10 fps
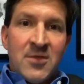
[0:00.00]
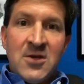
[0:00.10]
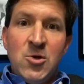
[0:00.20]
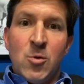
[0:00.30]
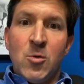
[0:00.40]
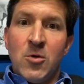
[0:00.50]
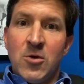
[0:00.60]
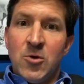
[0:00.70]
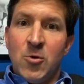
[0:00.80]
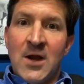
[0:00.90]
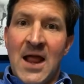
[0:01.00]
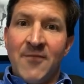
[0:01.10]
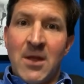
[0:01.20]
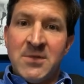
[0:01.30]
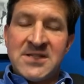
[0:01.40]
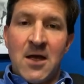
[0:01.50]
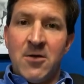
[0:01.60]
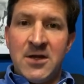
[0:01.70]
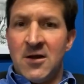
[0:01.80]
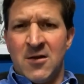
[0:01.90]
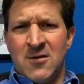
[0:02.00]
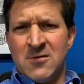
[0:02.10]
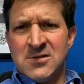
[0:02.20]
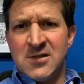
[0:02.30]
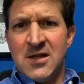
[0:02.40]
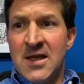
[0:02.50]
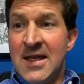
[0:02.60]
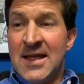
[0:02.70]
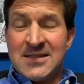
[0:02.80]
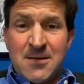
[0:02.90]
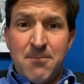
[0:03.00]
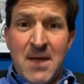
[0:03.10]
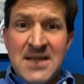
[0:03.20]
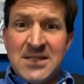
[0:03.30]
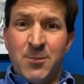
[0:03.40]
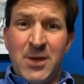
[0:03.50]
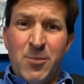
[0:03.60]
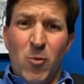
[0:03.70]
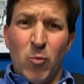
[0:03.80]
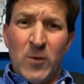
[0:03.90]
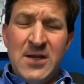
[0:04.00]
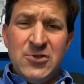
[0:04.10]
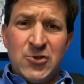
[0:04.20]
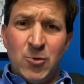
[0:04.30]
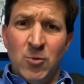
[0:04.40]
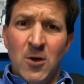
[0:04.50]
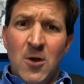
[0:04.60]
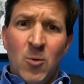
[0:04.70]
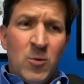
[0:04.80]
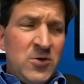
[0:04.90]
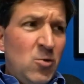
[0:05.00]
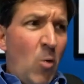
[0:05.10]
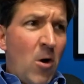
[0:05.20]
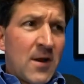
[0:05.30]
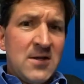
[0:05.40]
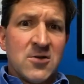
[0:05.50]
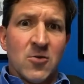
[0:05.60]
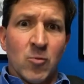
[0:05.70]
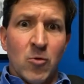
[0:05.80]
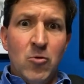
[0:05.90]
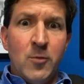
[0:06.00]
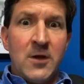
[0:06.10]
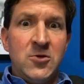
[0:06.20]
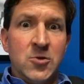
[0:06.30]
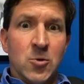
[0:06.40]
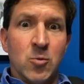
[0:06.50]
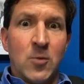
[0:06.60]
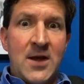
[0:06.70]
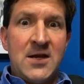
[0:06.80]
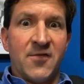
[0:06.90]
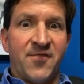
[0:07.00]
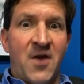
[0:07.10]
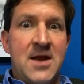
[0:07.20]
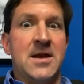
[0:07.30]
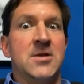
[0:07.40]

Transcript: you can have that mentality. And honestly, it's amazing. People read you. When you walk into the room and you're ready to fight